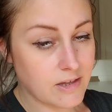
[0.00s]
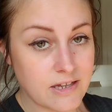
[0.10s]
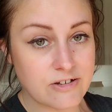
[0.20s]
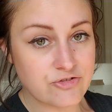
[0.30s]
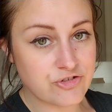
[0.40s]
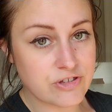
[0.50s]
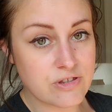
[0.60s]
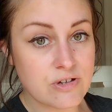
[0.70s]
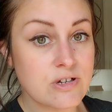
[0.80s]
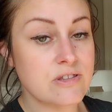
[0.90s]
And she
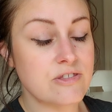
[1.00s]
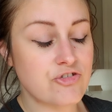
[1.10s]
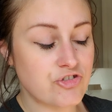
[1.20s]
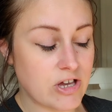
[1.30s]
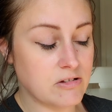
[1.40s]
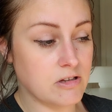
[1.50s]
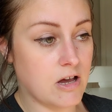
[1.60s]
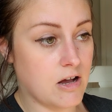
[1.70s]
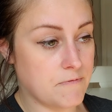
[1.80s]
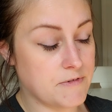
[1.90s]
took the shell
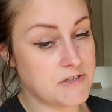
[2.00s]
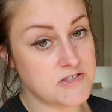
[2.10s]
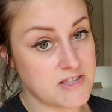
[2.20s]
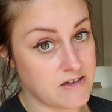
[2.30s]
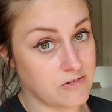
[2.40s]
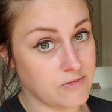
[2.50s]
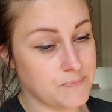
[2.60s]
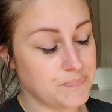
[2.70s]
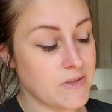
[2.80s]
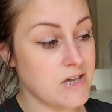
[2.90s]
off of the snail.
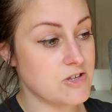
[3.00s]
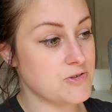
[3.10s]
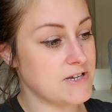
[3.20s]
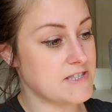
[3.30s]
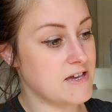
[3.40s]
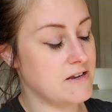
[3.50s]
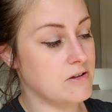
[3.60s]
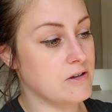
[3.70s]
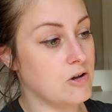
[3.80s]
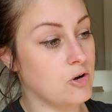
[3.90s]
So I said,
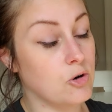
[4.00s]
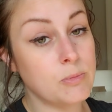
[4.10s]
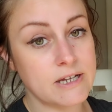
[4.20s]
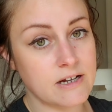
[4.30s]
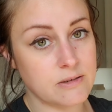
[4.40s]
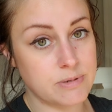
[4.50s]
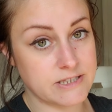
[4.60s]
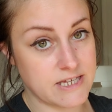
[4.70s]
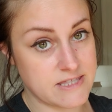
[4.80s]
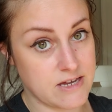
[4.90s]
Oh my God, put
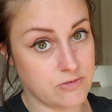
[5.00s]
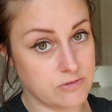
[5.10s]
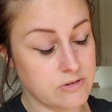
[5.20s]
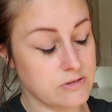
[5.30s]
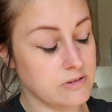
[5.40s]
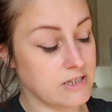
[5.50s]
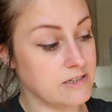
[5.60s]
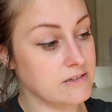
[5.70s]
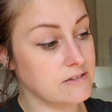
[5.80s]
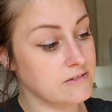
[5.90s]
that down. Like,
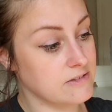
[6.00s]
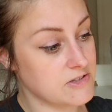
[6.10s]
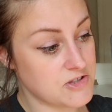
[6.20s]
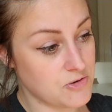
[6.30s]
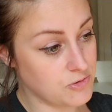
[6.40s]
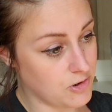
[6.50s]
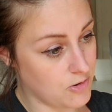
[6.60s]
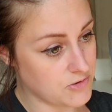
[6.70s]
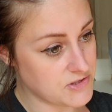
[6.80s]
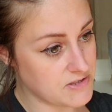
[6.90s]
that's so
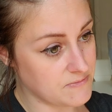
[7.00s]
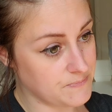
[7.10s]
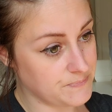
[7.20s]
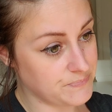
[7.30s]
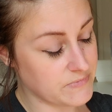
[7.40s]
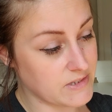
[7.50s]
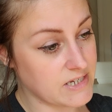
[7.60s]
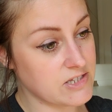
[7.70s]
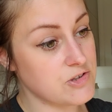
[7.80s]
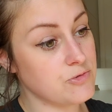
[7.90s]
gross.
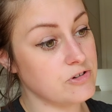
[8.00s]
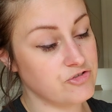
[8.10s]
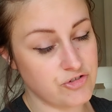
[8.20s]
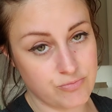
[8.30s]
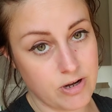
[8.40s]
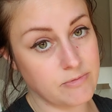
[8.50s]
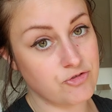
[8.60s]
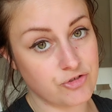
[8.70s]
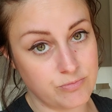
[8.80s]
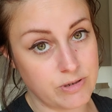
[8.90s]
Like, it's a She probably
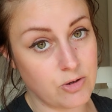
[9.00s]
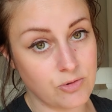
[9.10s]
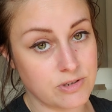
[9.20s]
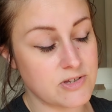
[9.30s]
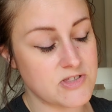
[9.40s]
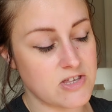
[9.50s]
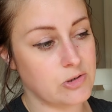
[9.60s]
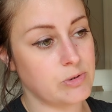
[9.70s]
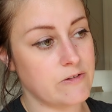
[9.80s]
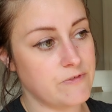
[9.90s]
shouldn't be holding a snail,
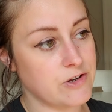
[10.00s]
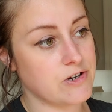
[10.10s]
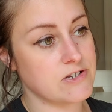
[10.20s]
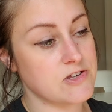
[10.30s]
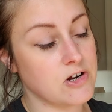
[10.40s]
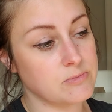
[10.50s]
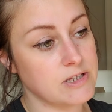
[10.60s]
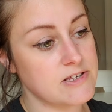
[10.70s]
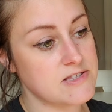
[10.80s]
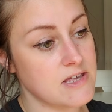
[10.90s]
but I figure it's
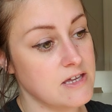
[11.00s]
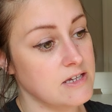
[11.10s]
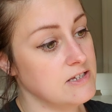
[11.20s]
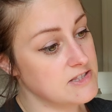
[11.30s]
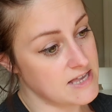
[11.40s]
harmless. It's